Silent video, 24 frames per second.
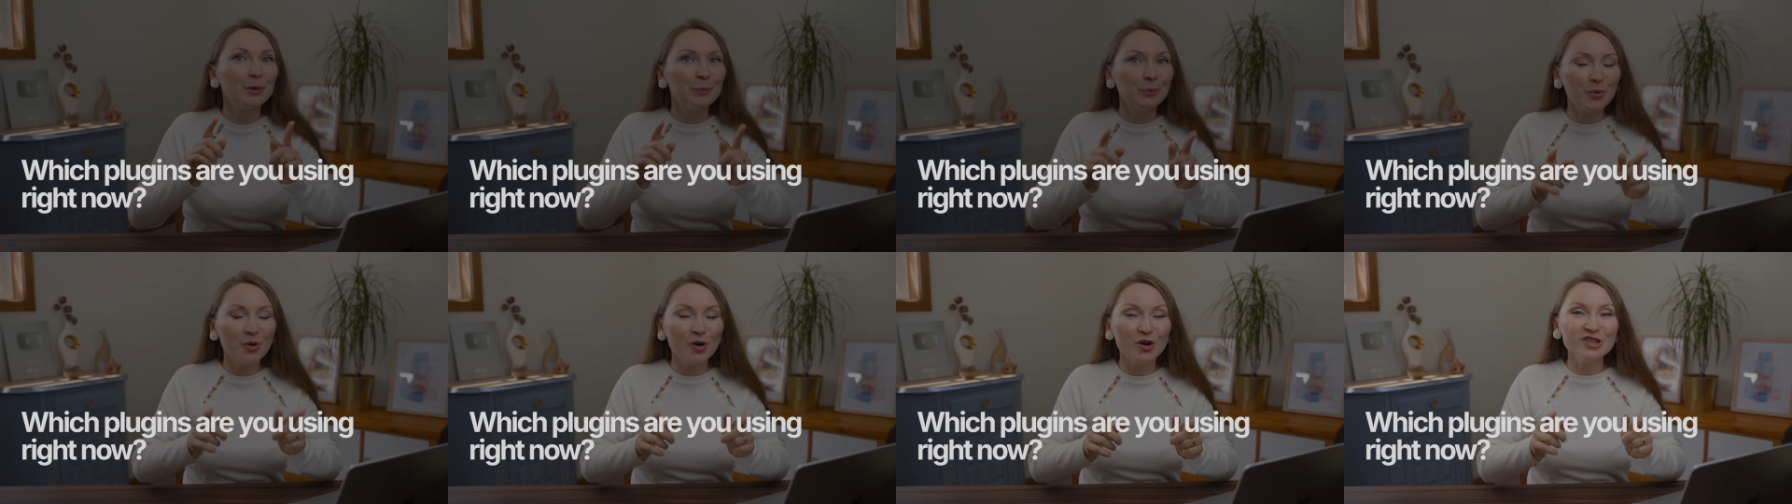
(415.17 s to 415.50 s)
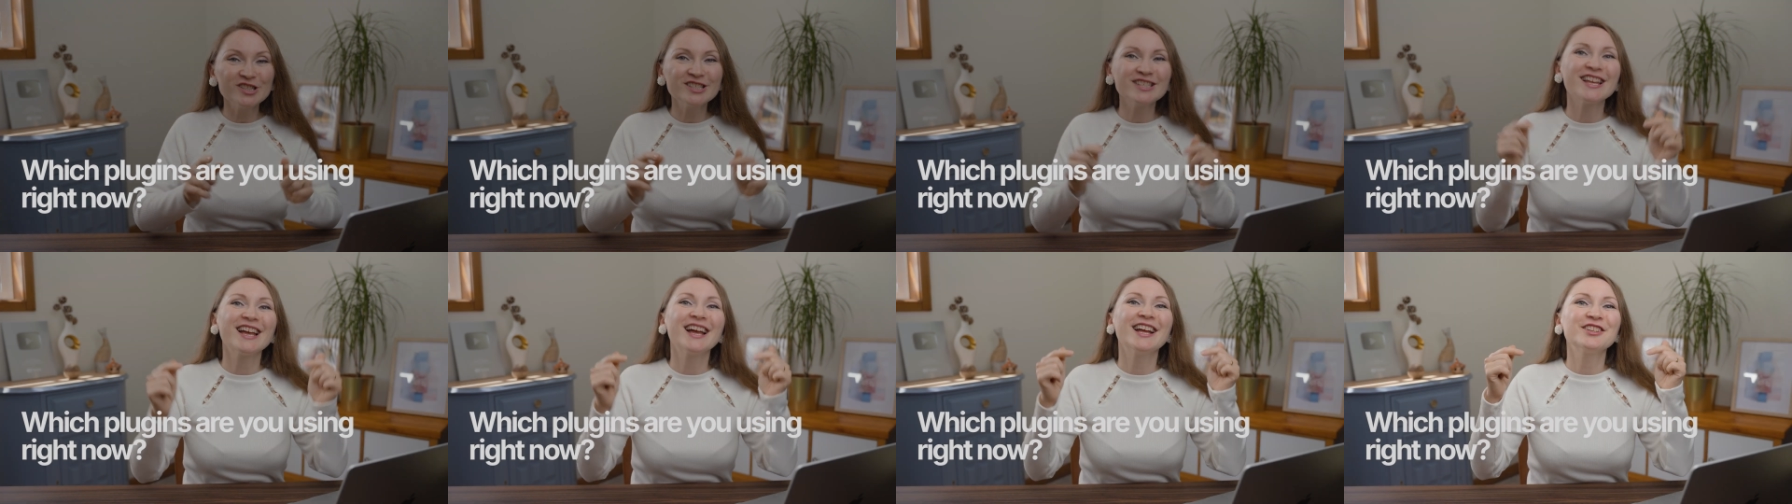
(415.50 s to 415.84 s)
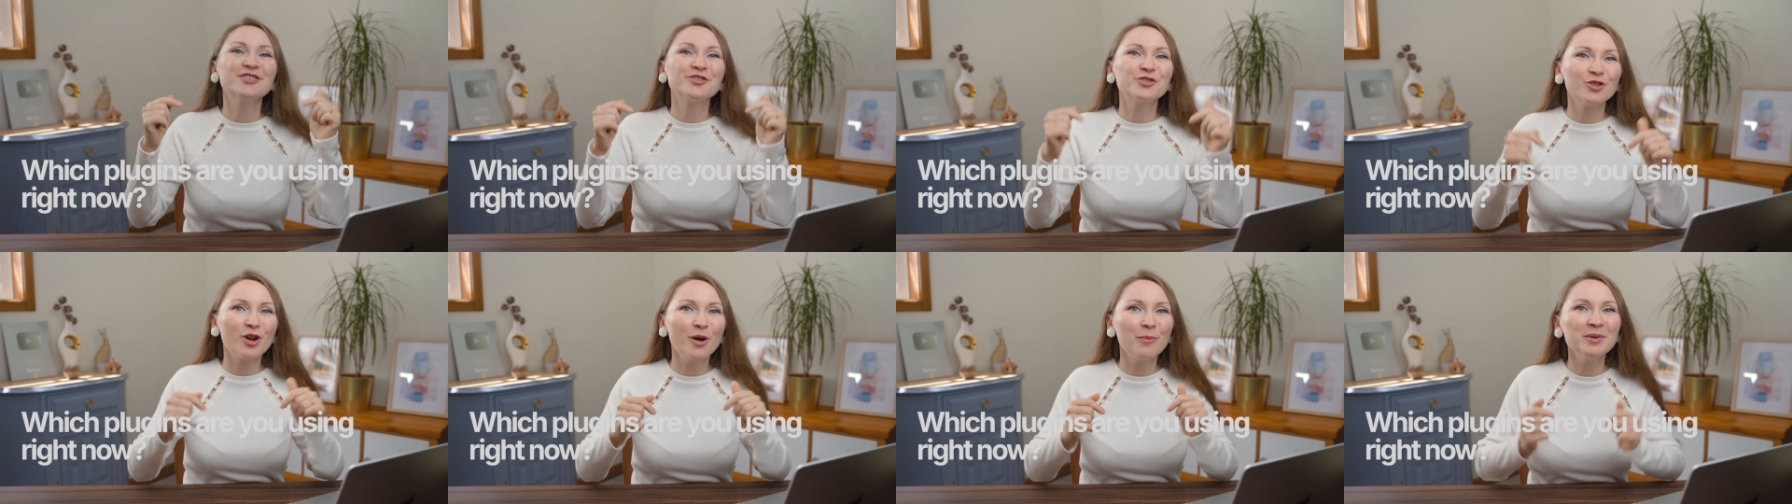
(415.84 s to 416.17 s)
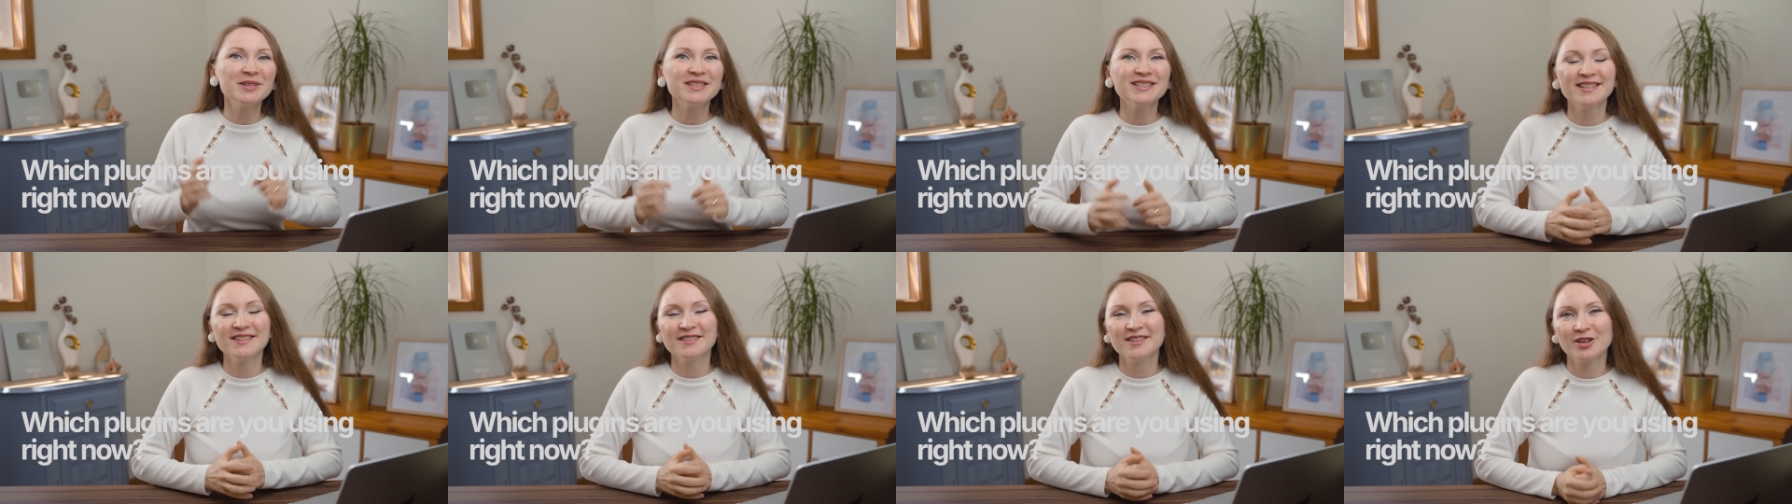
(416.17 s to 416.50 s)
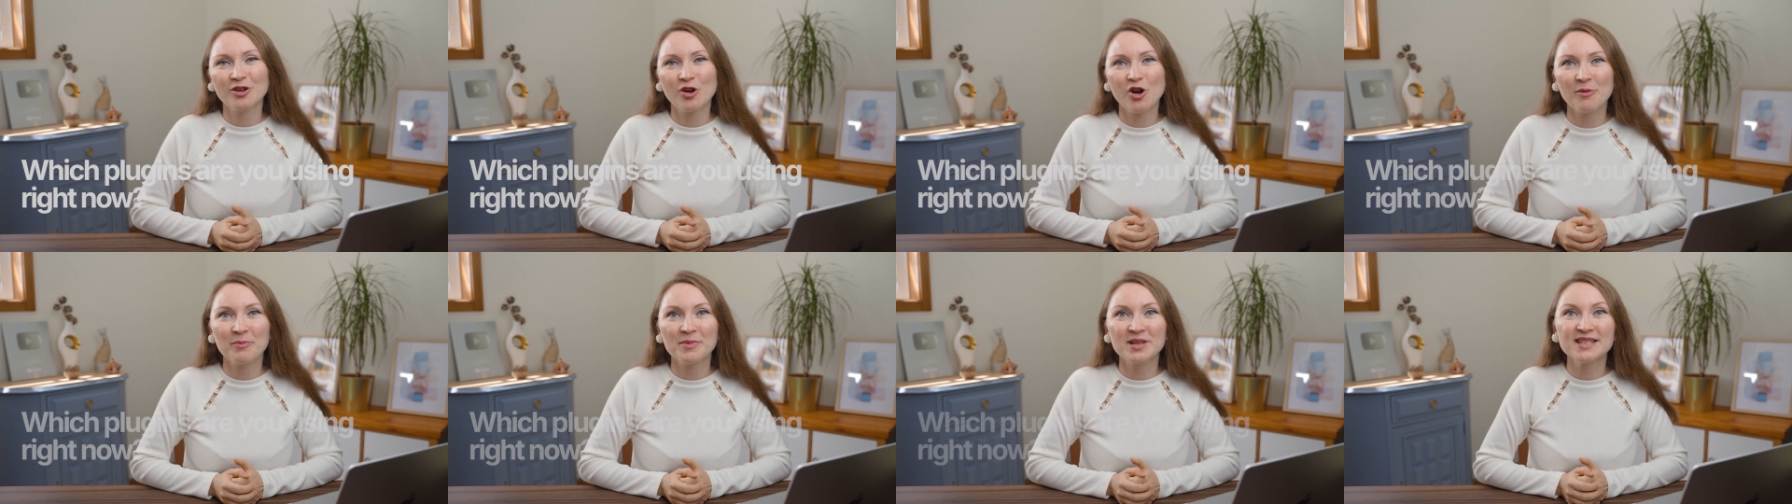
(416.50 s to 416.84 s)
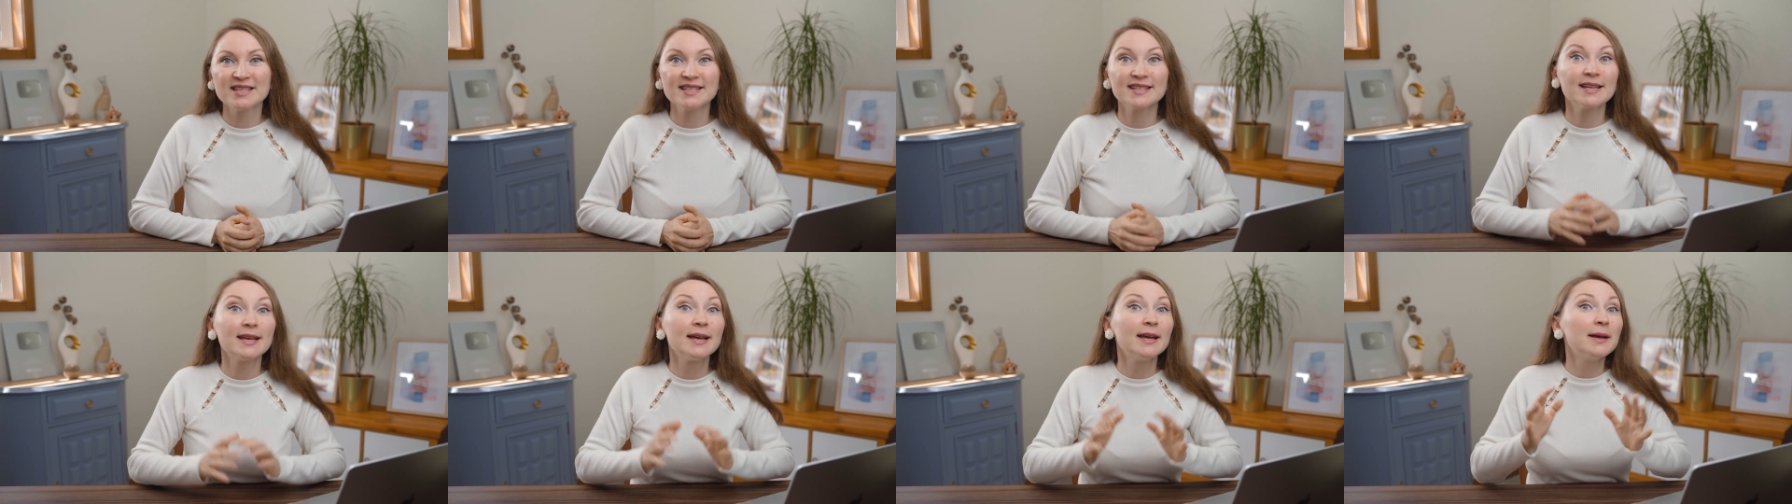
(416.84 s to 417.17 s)
Pause and drop it in the
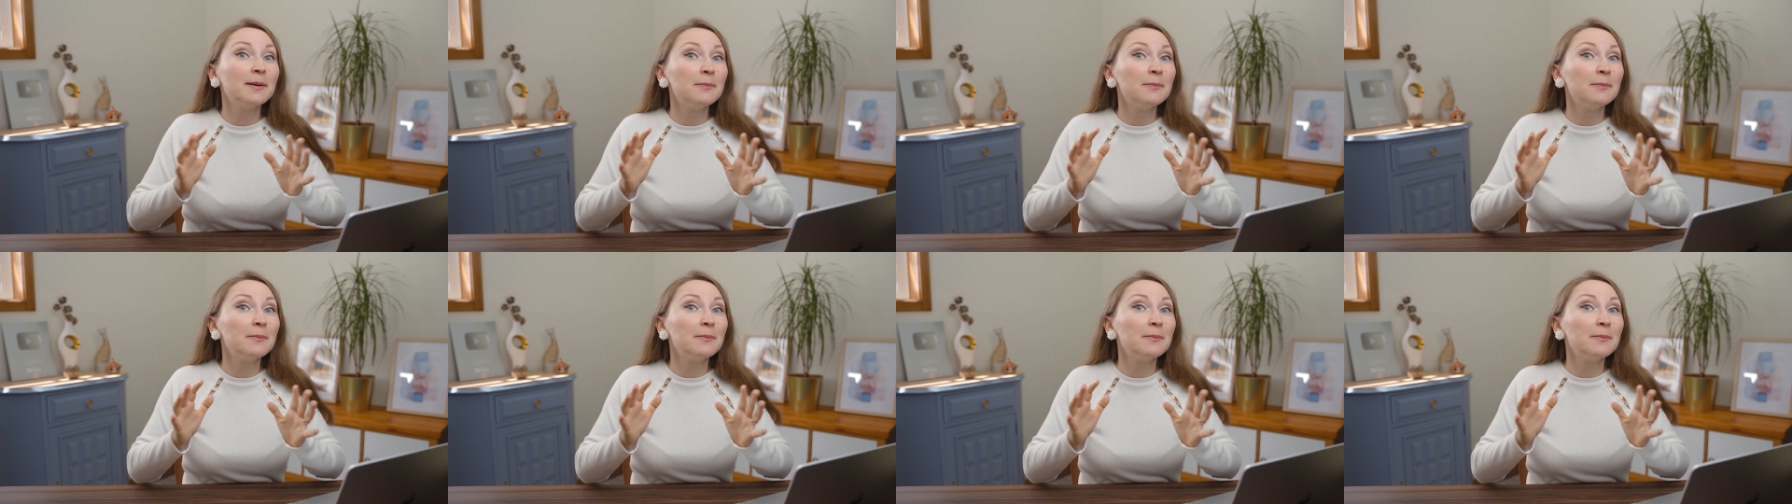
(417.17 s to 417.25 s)
comments.